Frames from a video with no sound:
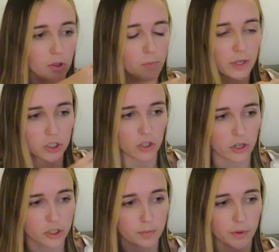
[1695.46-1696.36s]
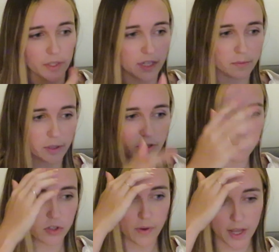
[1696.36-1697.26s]
much larger boat that has a bunch of
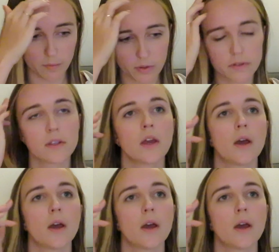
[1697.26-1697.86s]
zoo animals.